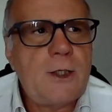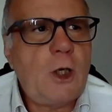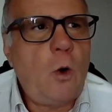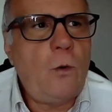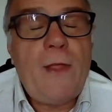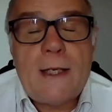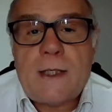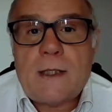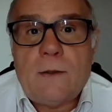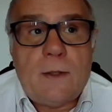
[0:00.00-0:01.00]
So
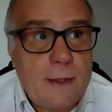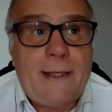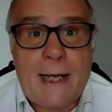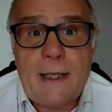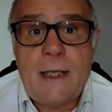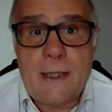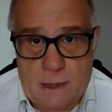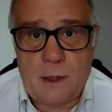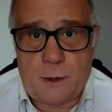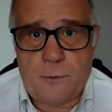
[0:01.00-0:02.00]
that
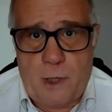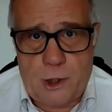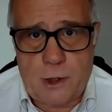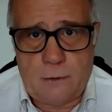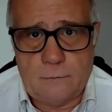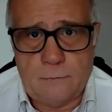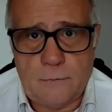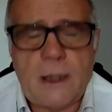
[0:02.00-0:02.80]
is inspiration.